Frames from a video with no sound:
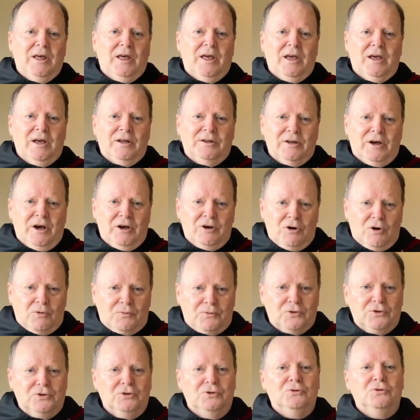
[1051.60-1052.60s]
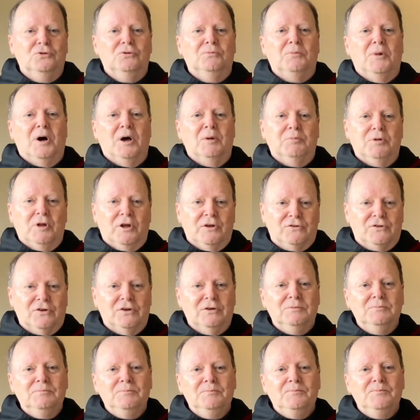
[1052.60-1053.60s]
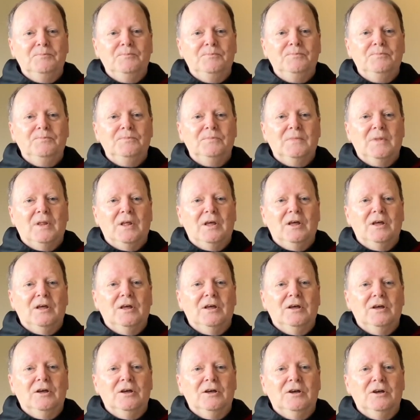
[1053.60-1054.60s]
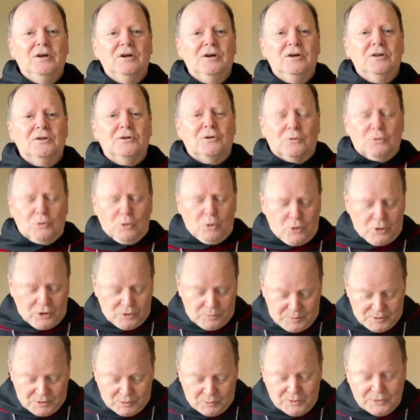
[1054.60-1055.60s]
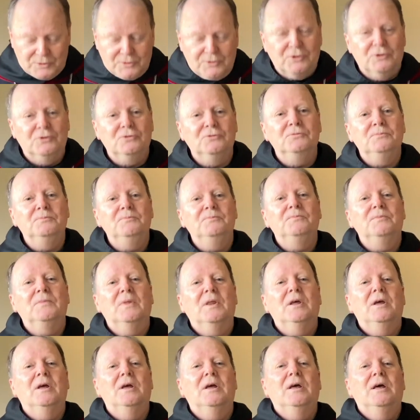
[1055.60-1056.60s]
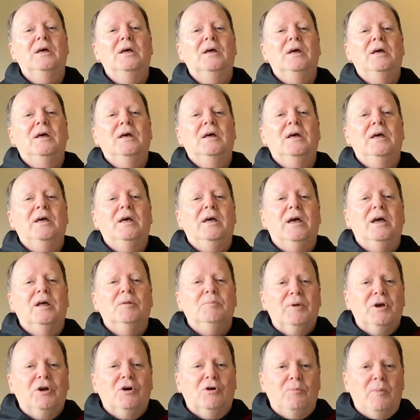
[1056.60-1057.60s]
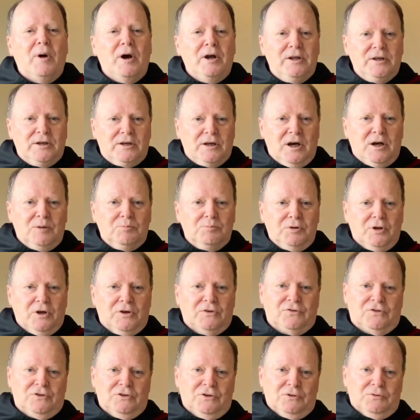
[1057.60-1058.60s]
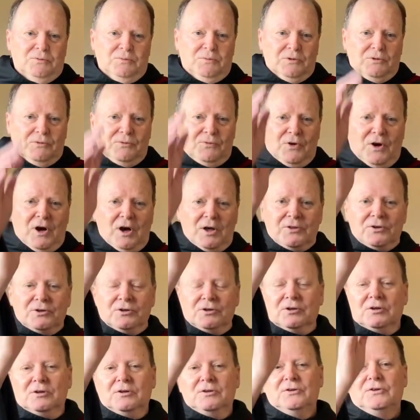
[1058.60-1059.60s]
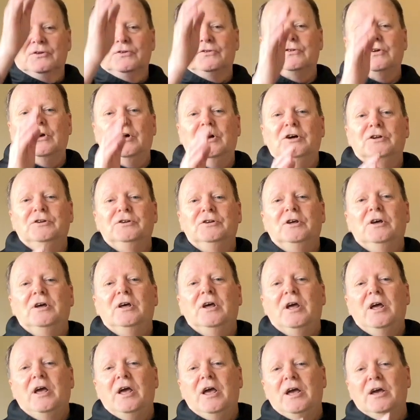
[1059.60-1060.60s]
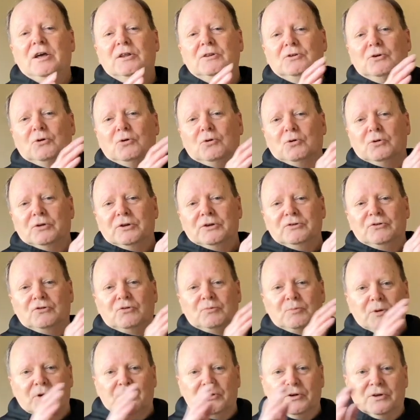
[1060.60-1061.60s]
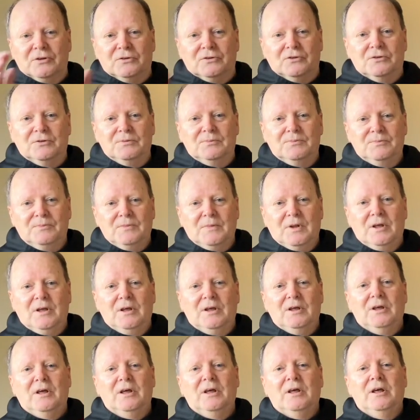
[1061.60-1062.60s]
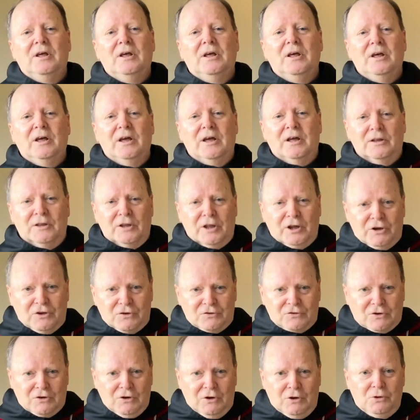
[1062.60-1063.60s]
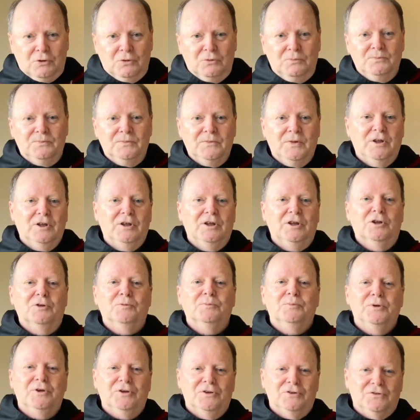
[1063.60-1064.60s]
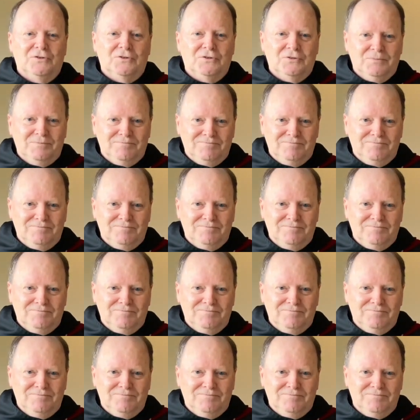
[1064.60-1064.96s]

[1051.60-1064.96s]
and I offer you my blessing. The Lord be with you, and may Almighty God bless you, the Father, the Son, and the Holy Spirit. And let us go in peace.